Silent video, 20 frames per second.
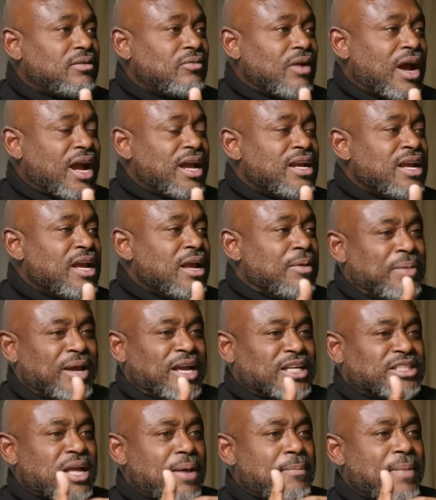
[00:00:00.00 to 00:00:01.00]
Right? Mm-hmm.
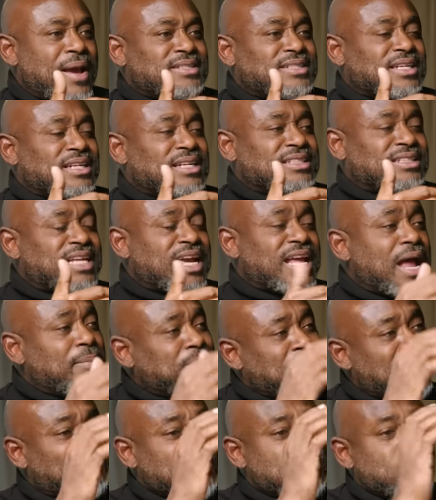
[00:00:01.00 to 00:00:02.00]
Because they're basically saying,
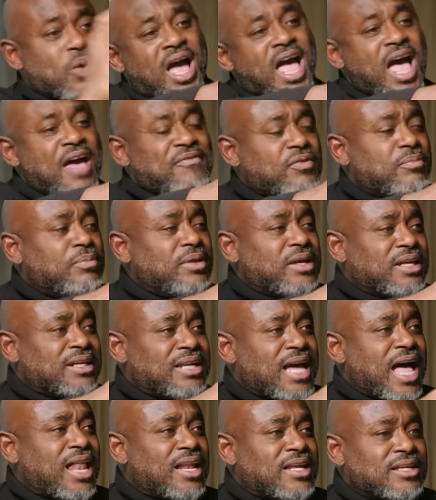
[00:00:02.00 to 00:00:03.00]
I'm giving you a half a
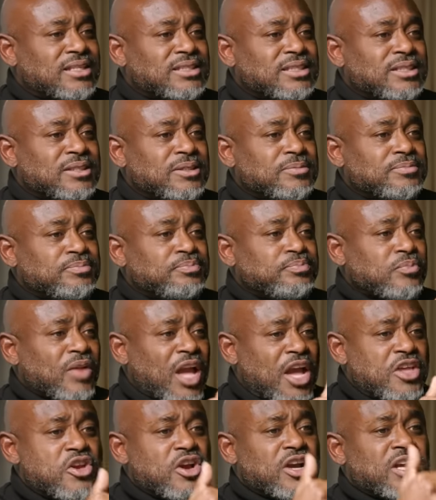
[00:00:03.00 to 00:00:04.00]
million dollars
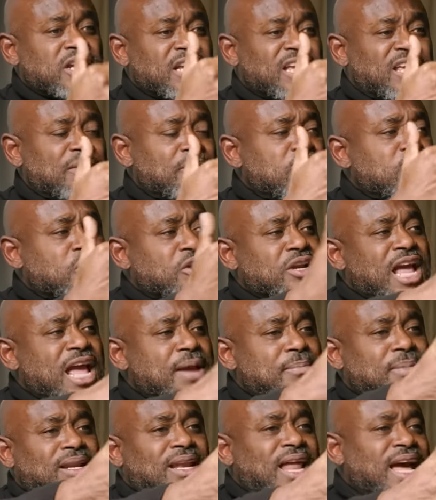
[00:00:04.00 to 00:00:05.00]
and you're going to give me your
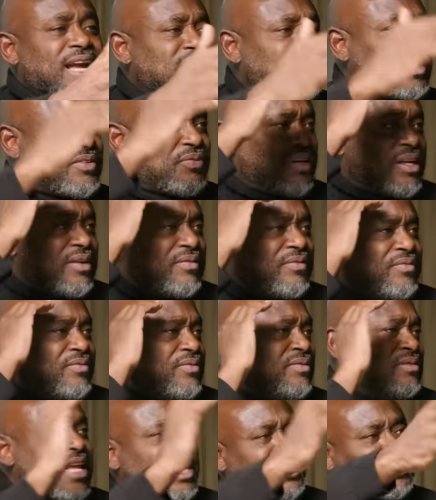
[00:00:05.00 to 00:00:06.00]
name and likeness for the
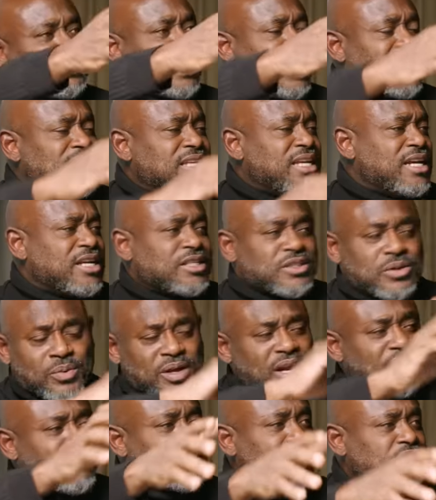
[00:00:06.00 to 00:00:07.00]
next 10 years or
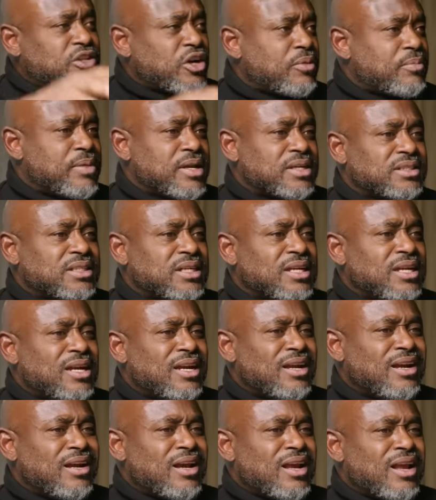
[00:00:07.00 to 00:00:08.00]
whatever the term is.
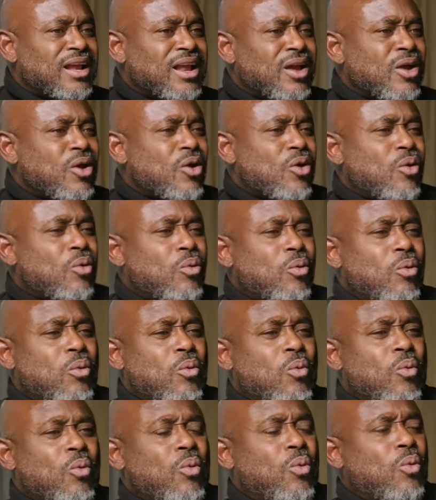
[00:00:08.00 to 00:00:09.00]

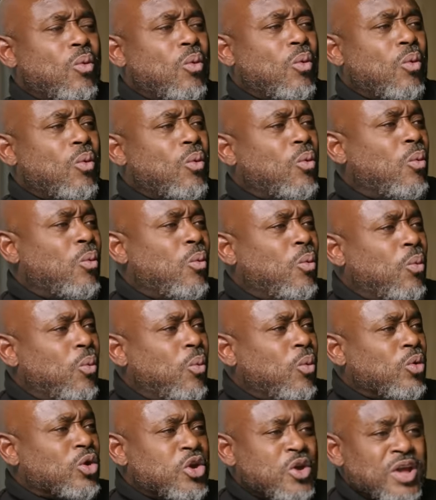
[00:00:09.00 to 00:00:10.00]
You
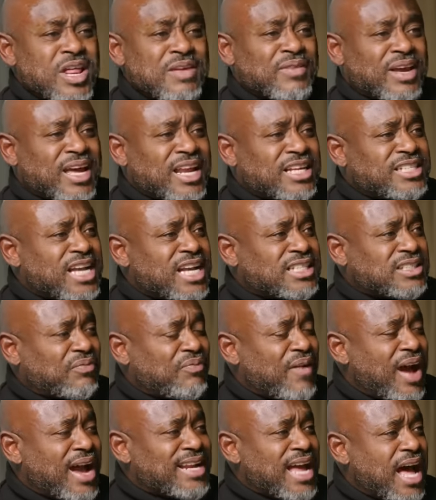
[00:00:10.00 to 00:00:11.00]
didn't even get a chance
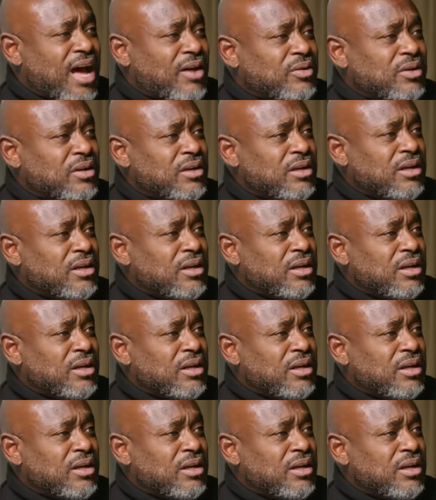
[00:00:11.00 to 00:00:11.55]
to find out